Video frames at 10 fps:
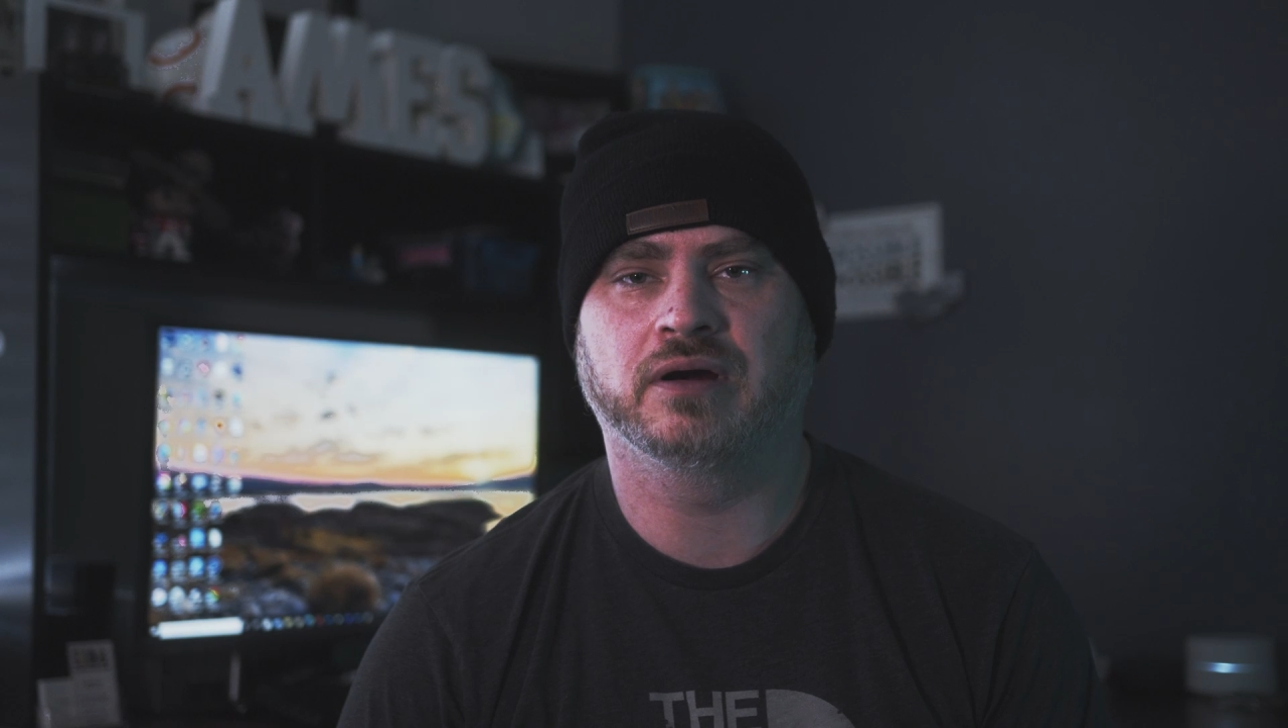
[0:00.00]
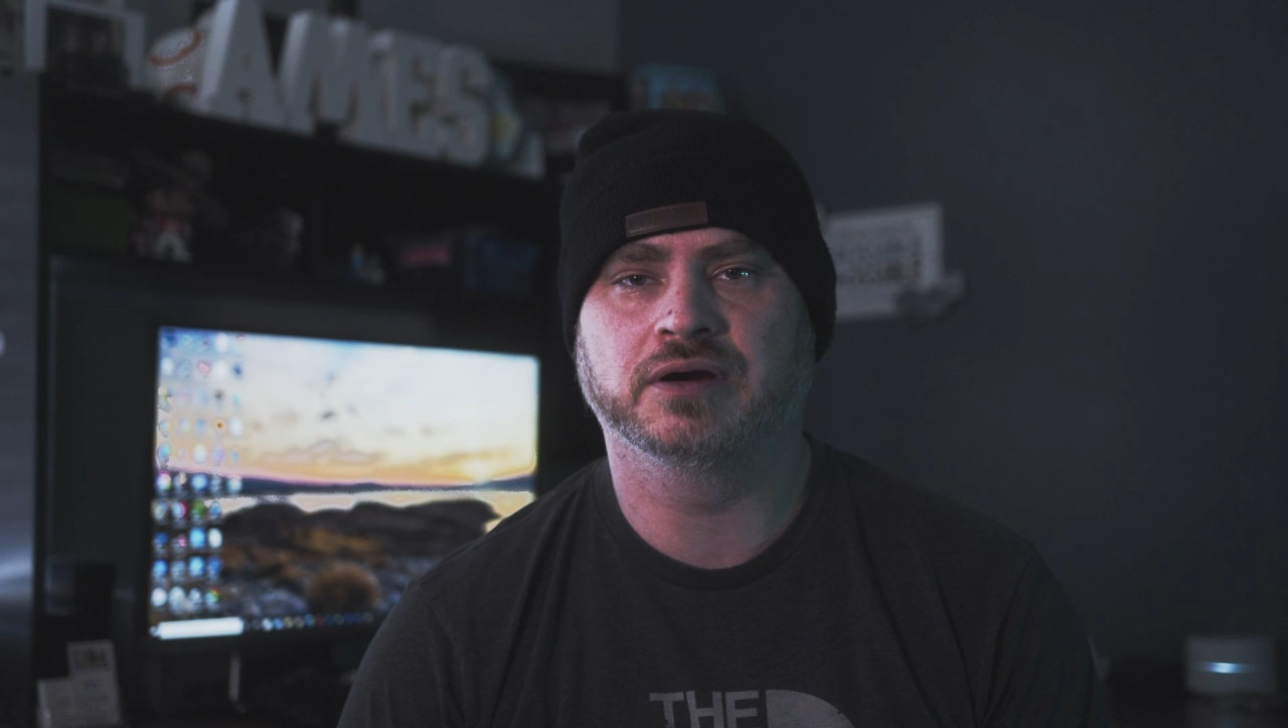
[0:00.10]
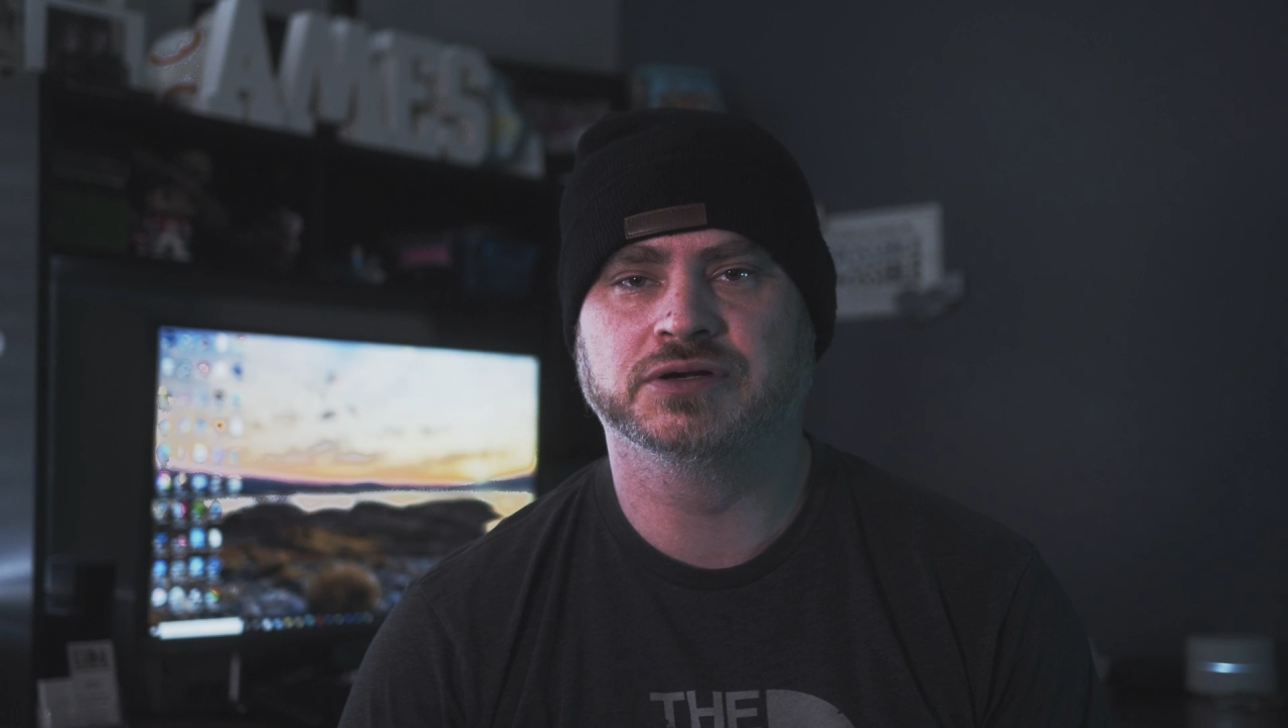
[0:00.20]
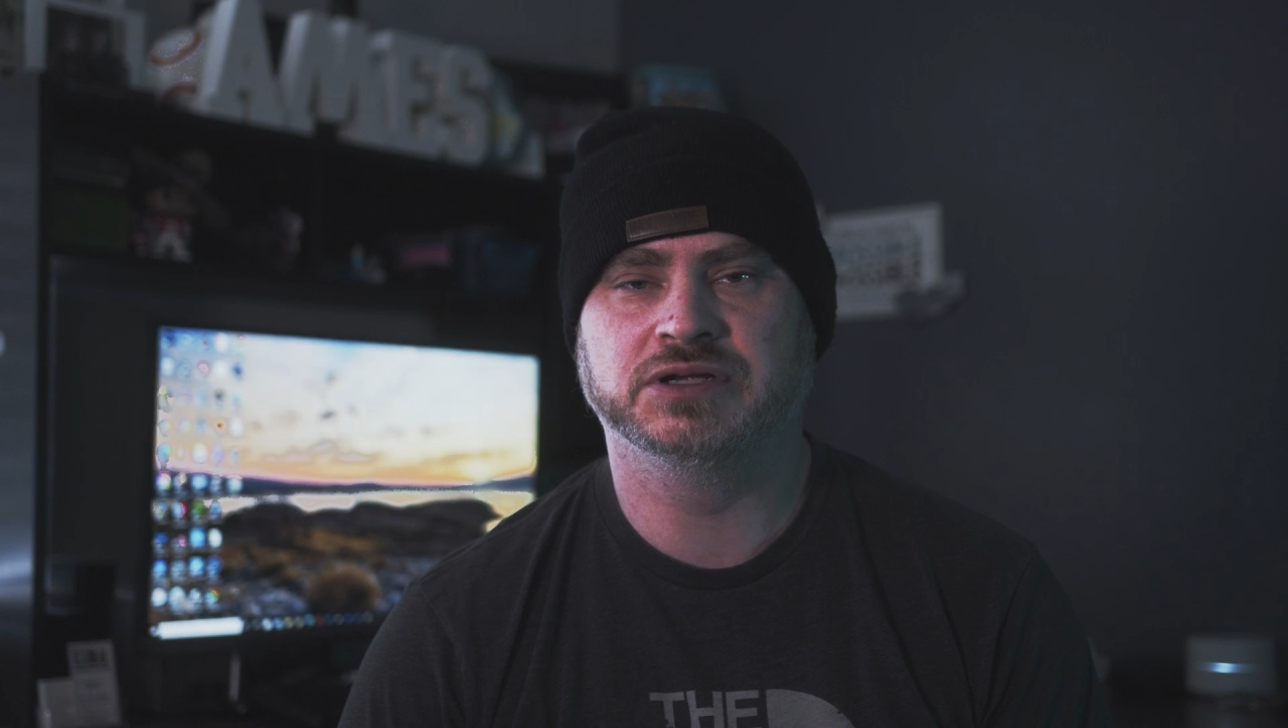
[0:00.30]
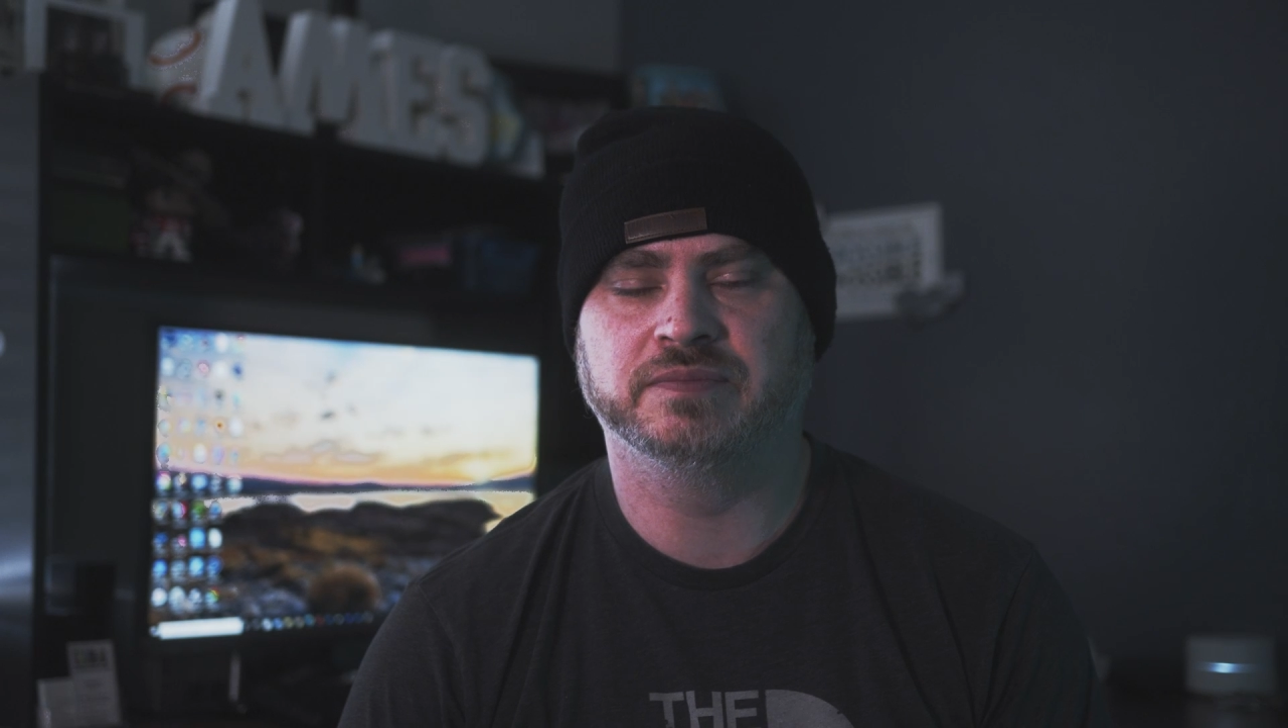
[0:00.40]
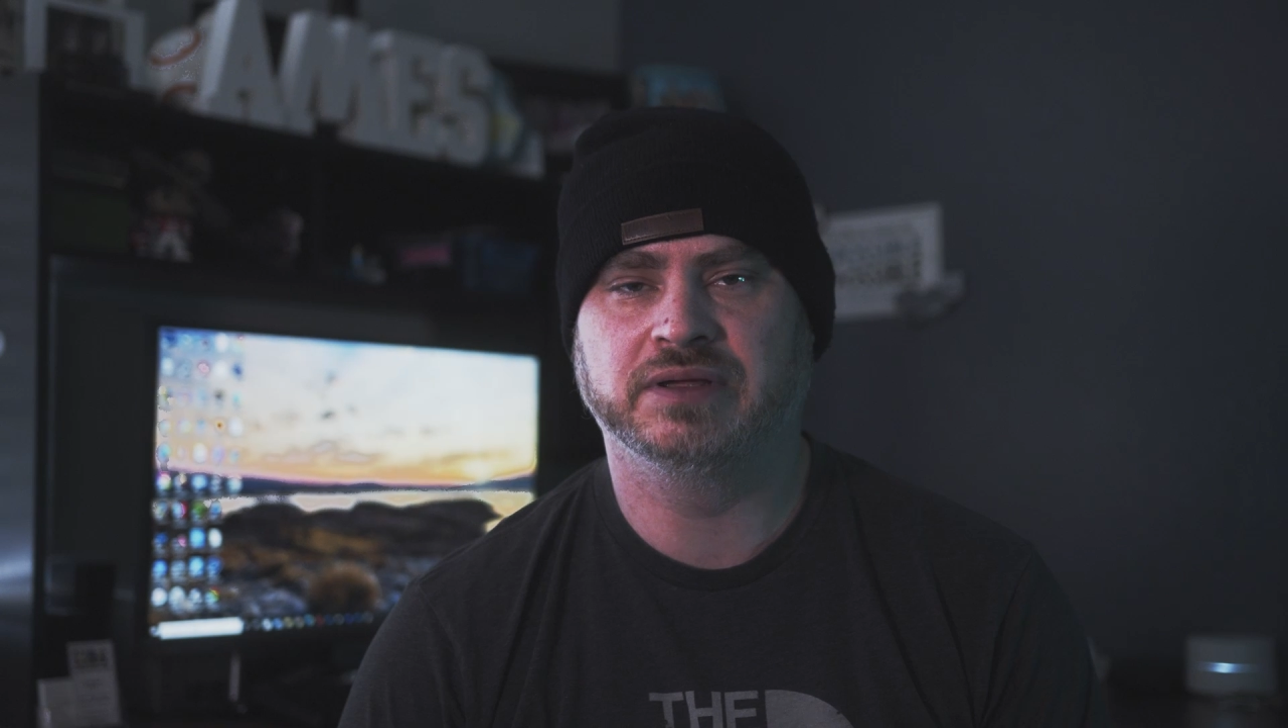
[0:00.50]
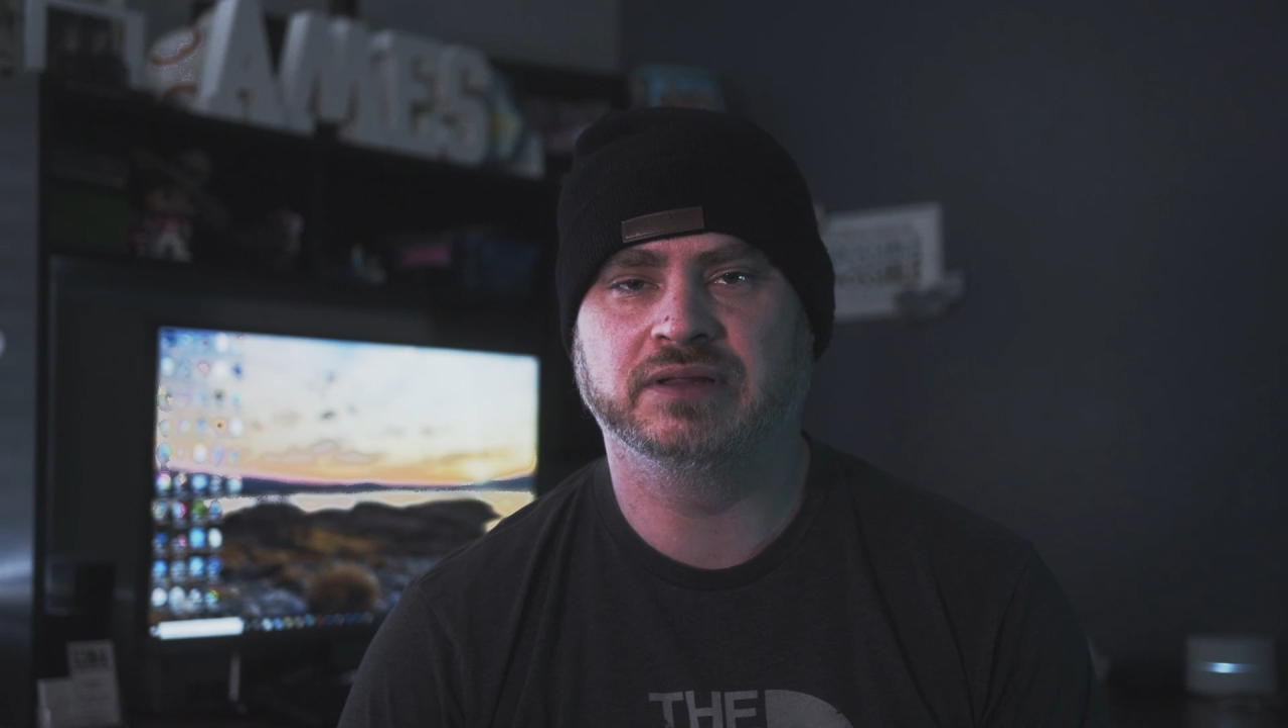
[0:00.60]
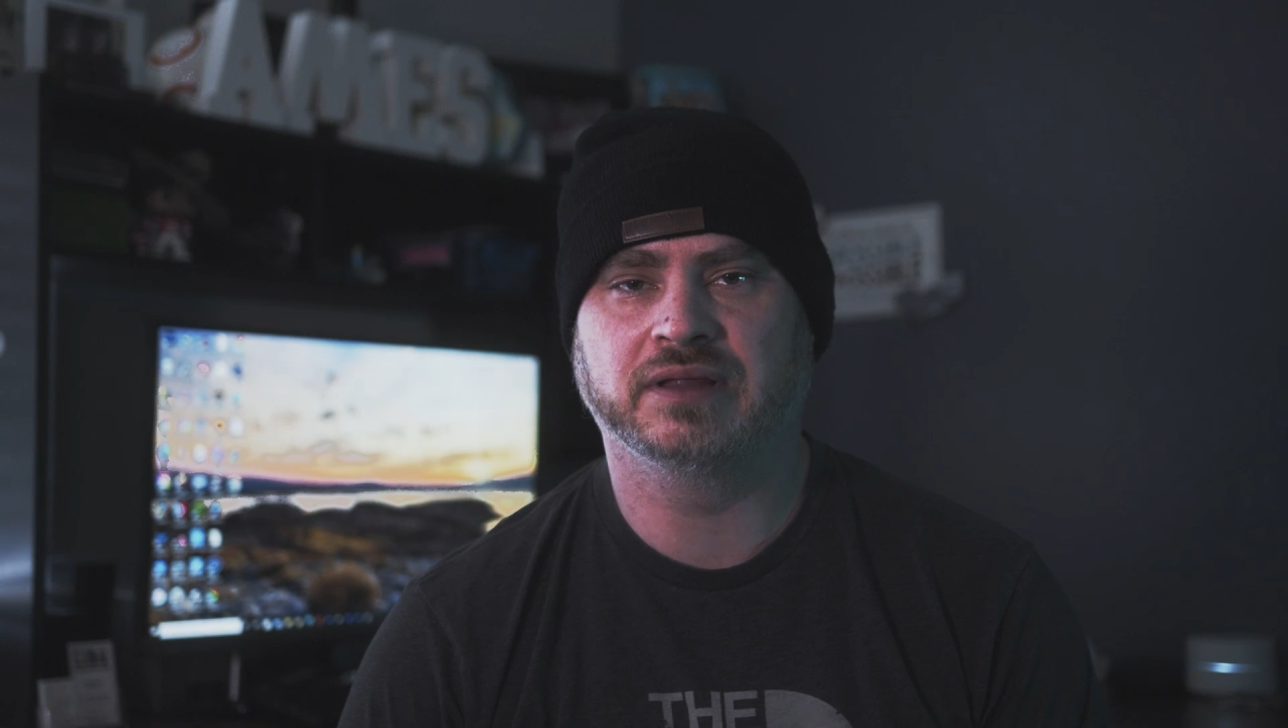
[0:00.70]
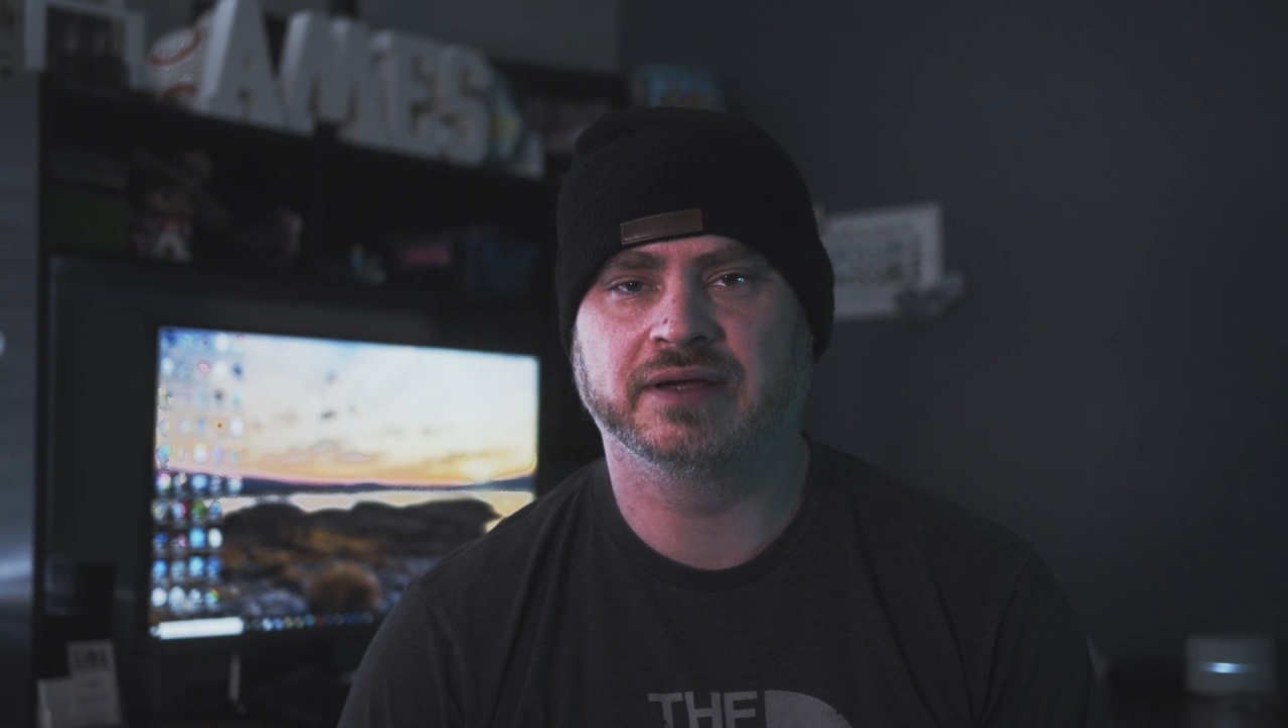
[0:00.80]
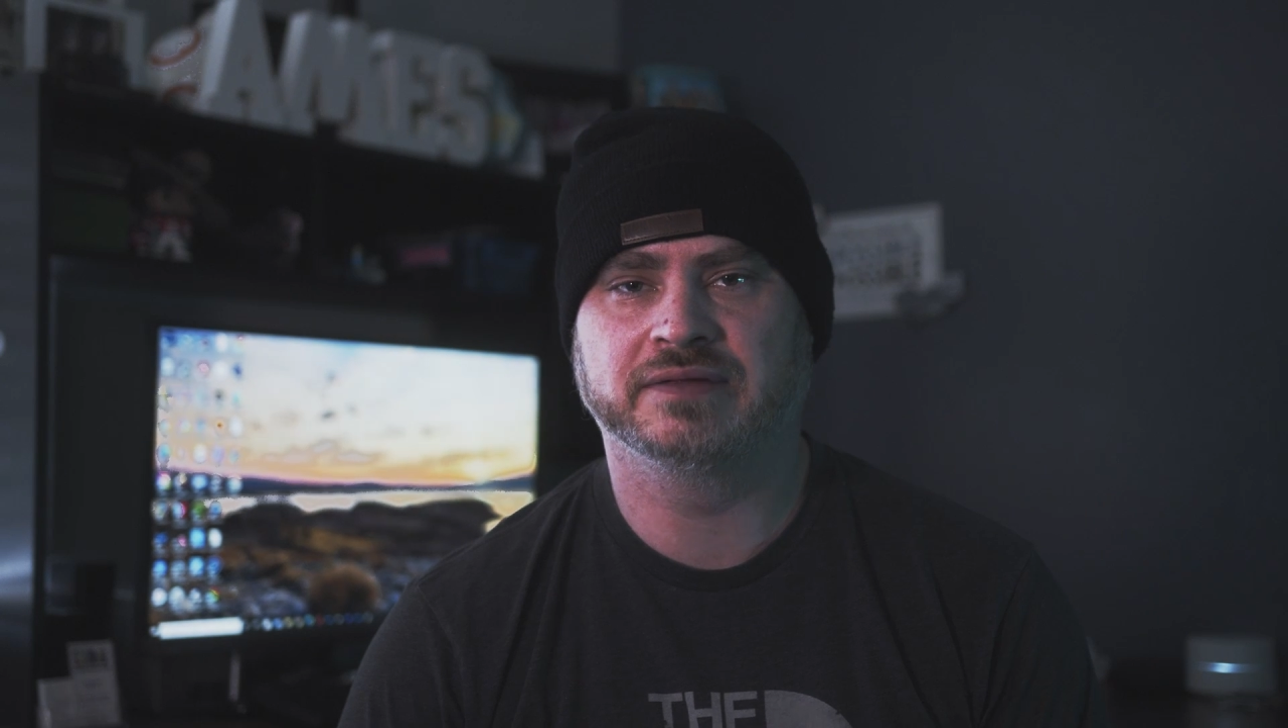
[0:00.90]
RGB
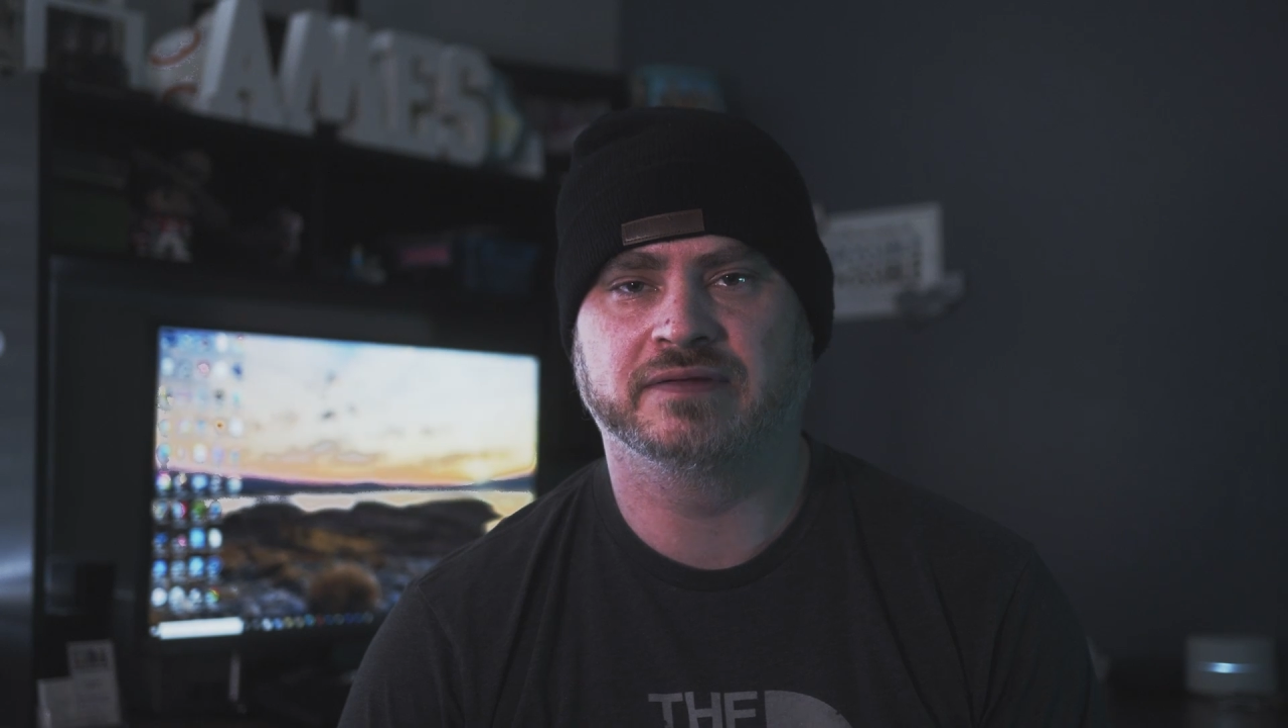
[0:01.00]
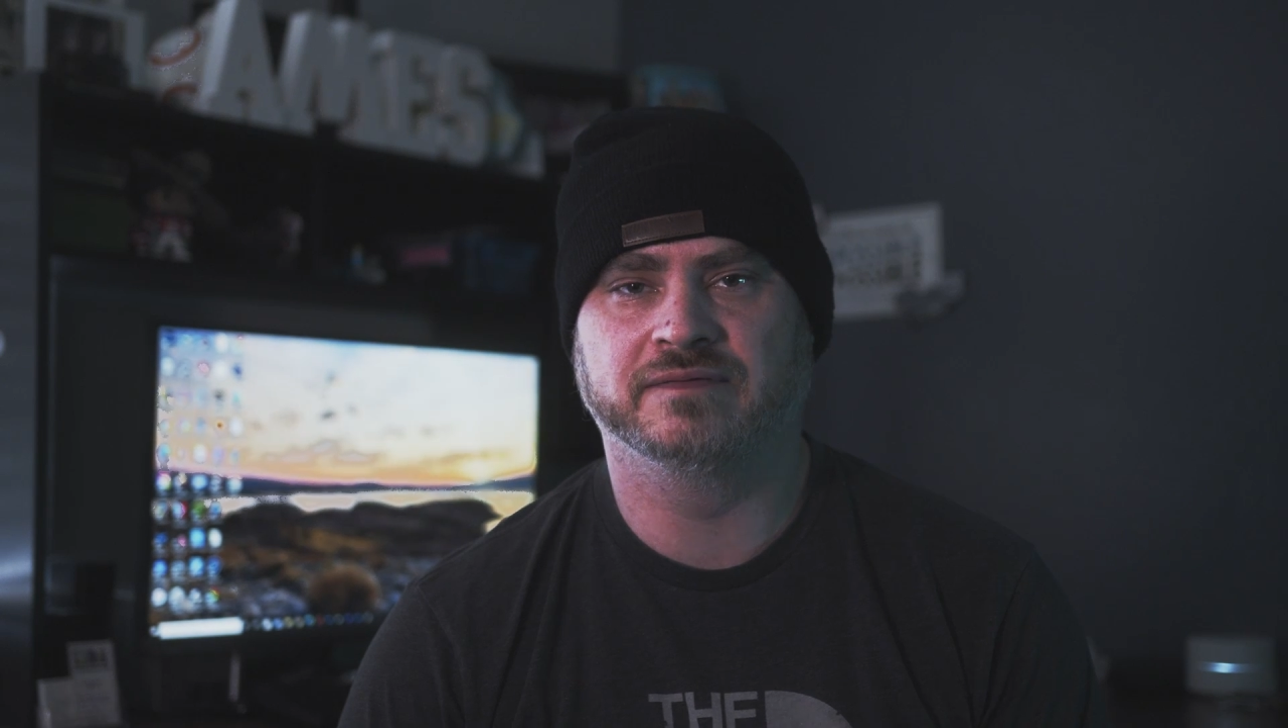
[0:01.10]
lights,